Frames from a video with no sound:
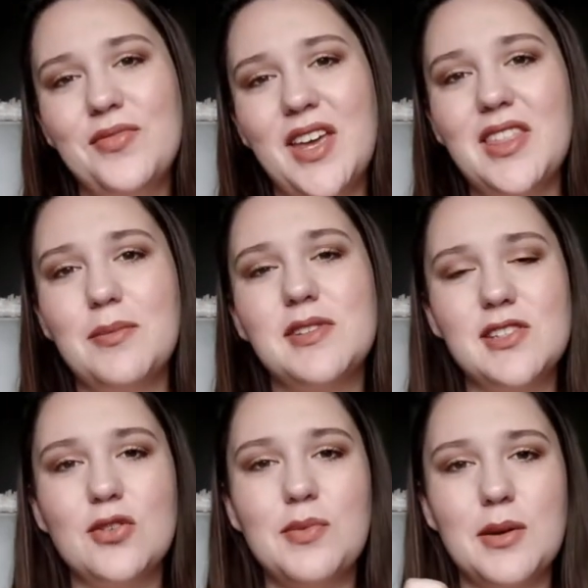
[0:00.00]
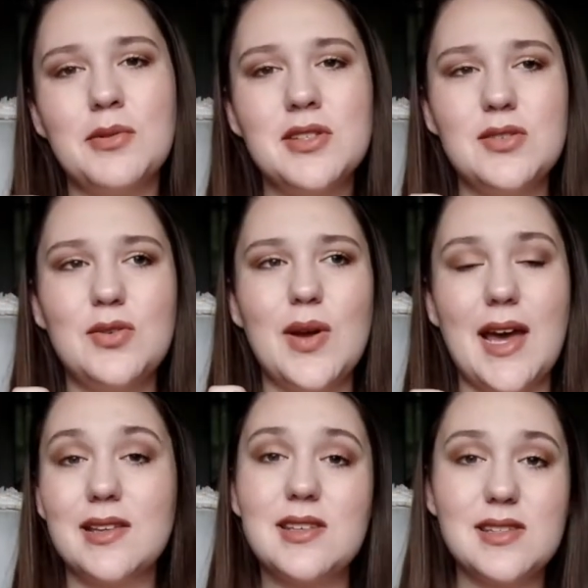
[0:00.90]
and then still be able to
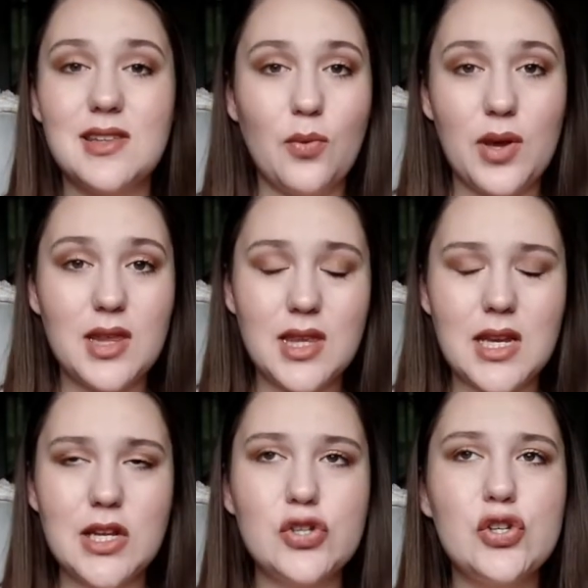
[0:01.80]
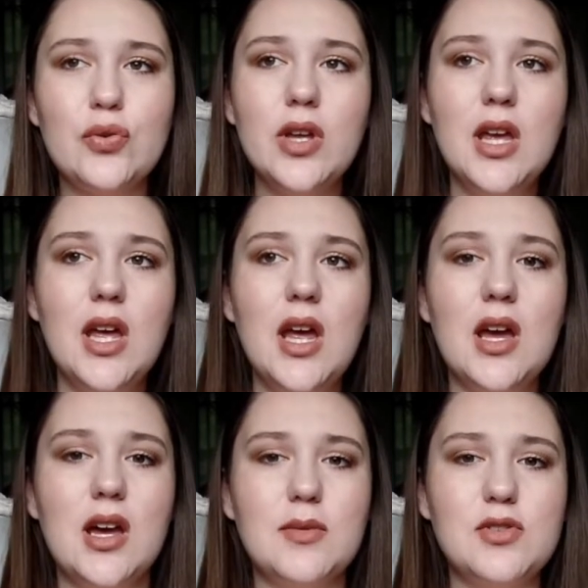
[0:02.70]
access it the way that they need to.
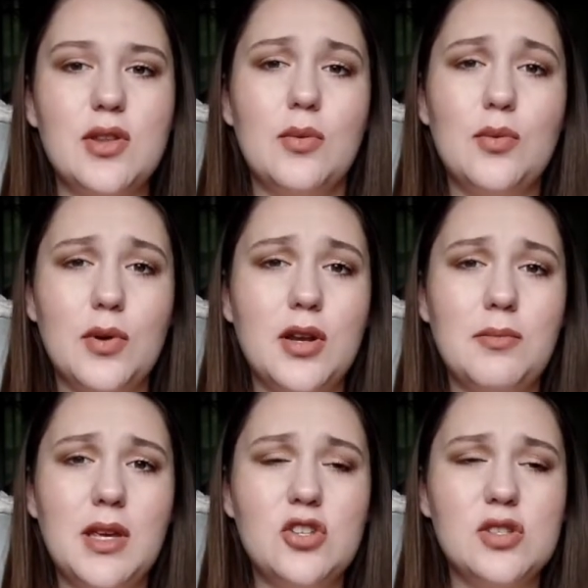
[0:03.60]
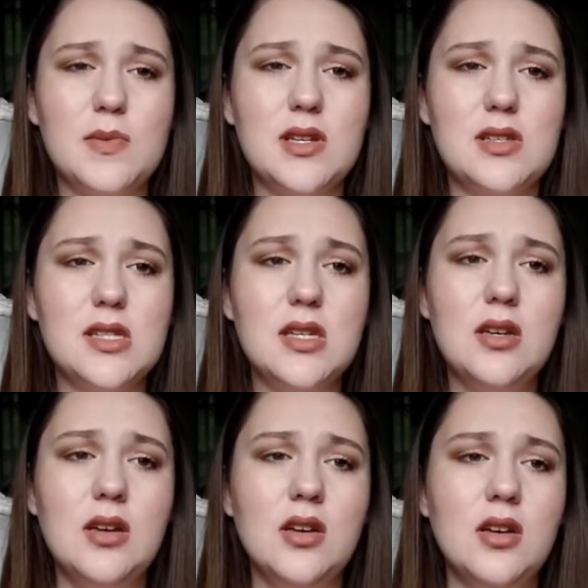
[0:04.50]
So that would worry me just because,
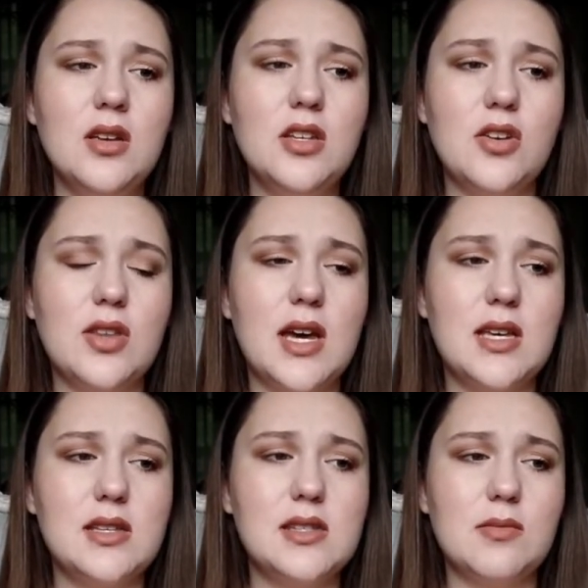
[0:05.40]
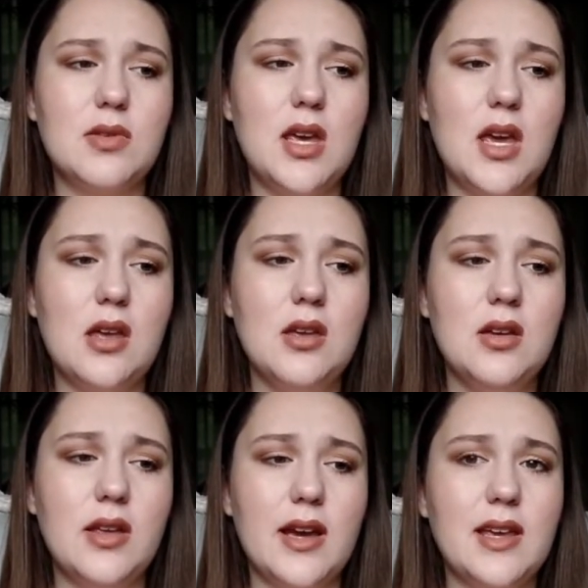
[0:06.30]
you know, that is something,
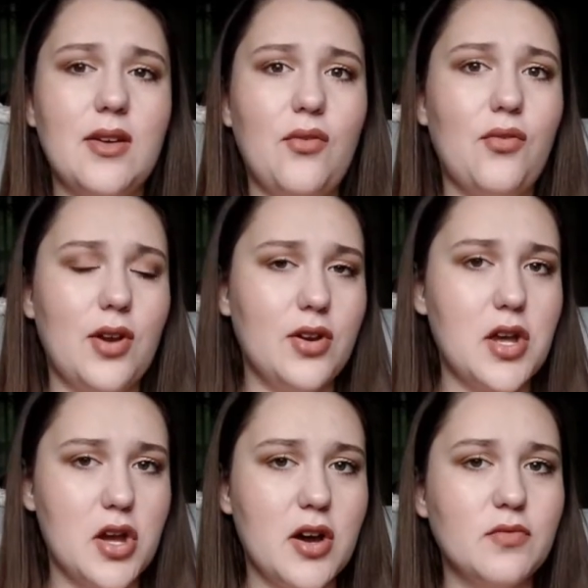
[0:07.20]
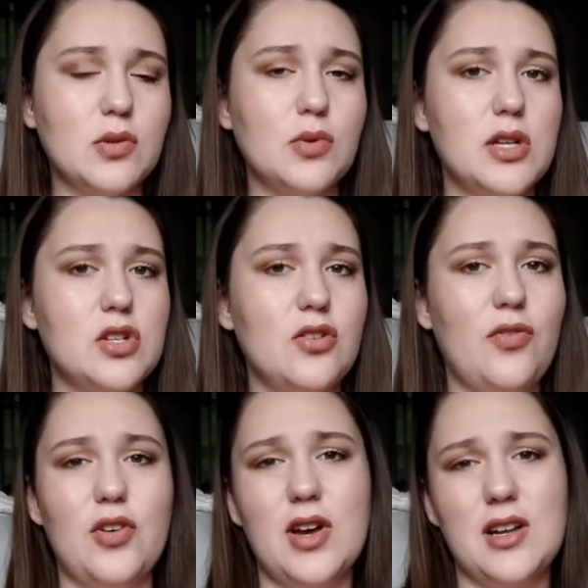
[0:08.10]
like I get very uncomfortable. I start to
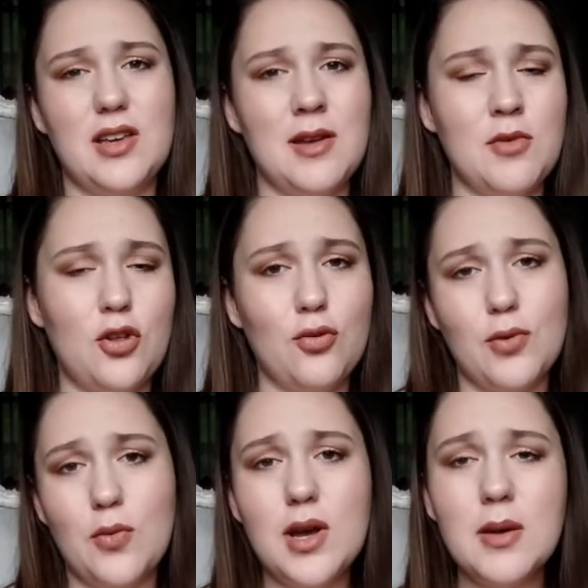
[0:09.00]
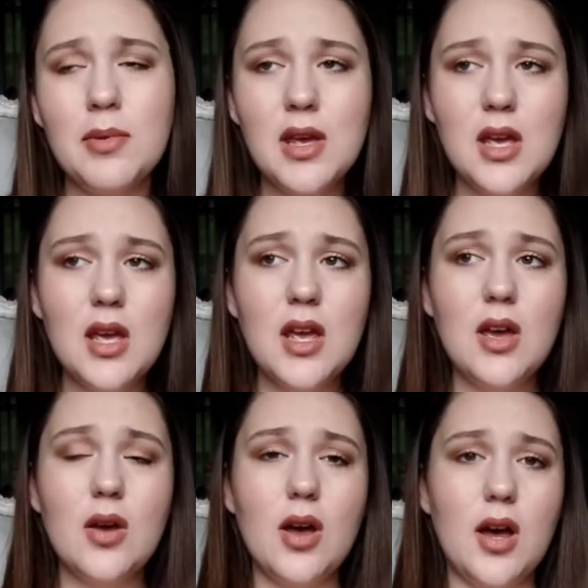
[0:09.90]
feel kind of like I'm going to throw up
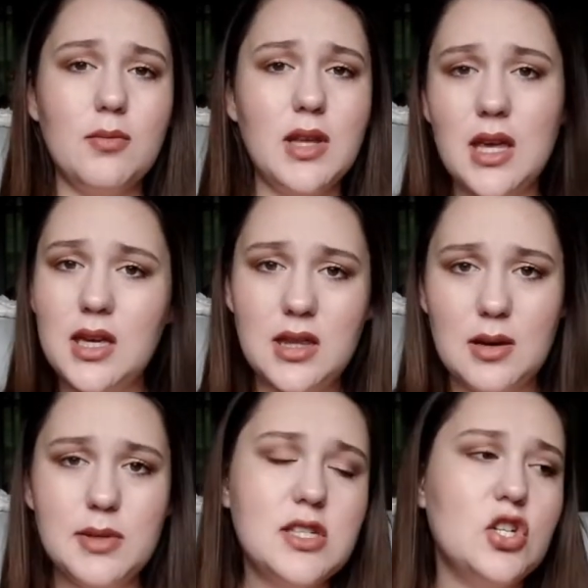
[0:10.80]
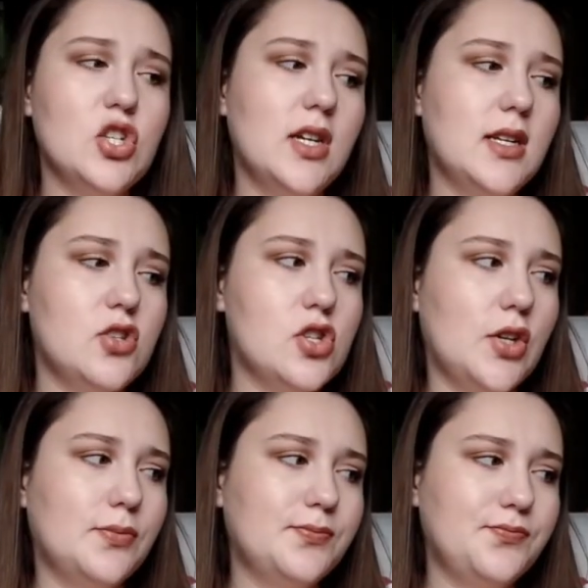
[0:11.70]
laying in that position, and so